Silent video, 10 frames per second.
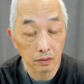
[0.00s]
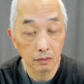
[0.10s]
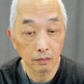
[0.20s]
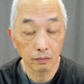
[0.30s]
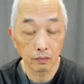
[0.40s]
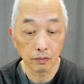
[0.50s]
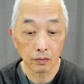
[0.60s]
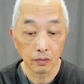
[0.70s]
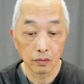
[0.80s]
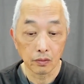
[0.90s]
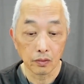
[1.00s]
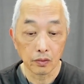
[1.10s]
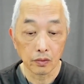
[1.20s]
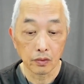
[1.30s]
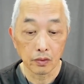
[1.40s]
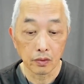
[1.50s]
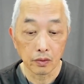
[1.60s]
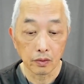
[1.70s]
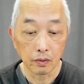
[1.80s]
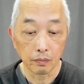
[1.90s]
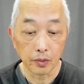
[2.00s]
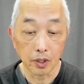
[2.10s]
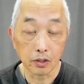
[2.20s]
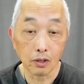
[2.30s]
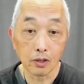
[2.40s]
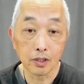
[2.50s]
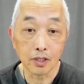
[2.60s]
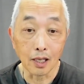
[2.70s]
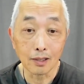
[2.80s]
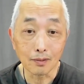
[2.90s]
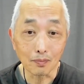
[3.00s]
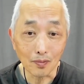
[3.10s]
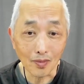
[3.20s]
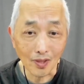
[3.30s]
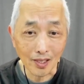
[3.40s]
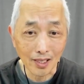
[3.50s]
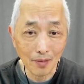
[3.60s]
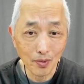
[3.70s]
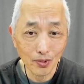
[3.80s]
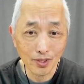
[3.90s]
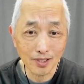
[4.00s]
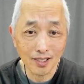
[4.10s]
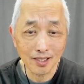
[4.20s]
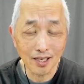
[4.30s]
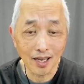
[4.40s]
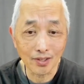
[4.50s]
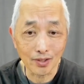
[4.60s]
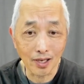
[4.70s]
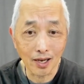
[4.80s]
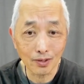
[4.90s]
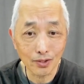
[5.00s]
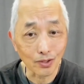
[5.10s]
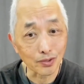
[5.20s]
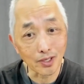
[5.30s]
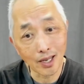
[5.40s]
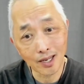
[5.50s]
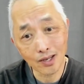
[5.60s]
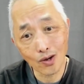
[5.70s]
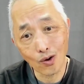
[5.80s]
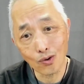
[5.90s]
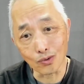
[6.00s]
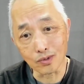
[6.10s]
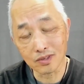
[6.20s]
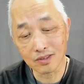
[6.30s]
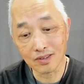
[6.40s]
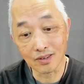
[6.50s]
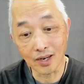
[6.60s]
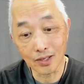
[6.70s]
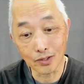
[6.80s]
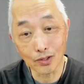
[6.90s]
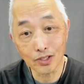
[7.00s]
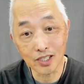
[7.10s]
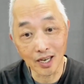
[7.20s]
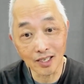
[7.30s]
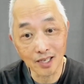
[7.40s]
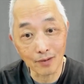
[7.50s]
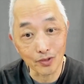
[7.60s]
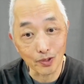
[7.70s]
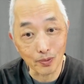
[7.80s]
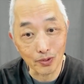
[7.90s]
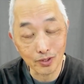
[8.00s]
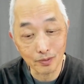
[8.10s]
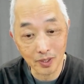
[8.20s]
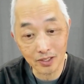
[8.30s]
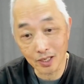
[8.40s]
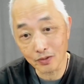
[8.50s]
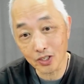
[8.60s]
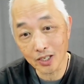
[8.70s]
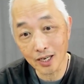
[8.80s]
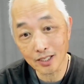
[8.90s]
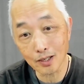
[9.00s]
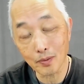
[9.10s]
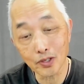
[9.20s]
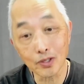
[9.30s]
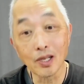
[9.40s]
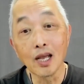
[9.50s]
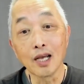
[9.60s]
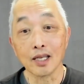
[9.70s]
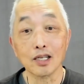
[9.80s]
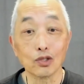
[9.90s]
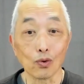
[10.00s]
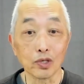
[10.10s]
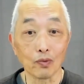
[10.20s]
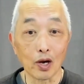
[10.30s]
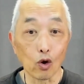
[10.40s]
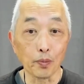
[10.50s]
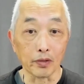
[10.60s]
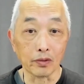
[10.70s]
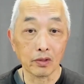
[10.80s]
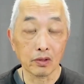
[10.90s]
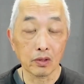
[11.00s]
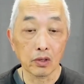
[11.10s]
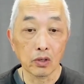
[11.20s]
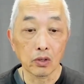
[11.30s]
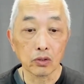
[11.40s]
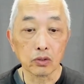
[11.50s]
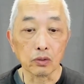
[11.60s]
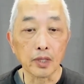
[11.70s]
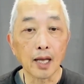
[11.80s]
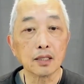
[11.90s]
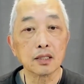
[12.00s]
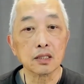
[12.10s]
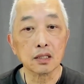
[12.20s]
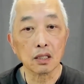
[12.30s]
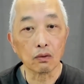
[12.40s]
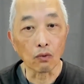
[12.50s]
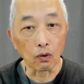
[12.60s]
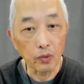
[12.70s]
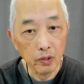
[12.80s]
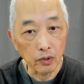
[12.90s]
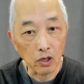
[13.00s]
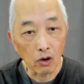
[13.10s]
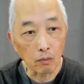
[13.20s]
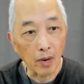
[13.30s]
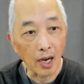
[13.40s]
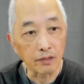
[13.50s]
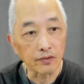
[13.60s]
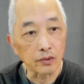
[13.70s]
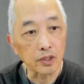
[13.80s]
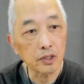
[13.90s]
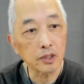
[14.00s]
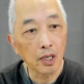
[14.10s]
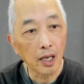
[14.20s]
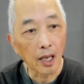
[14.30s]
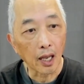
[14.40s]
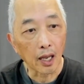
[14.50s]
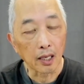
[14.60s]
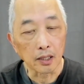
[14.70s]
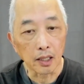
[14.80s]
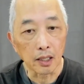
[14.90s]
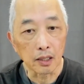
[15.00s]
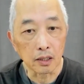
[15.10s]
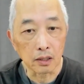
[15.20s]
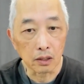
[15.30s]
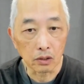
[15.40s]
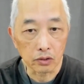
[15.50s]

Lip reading: But as long as that person doesn't enter the household, you let it go. Right? You don't chase after the person, because if you chase after the person, then the door is wide open. So that's what we would call mindfulness, and in traditional Indian, it's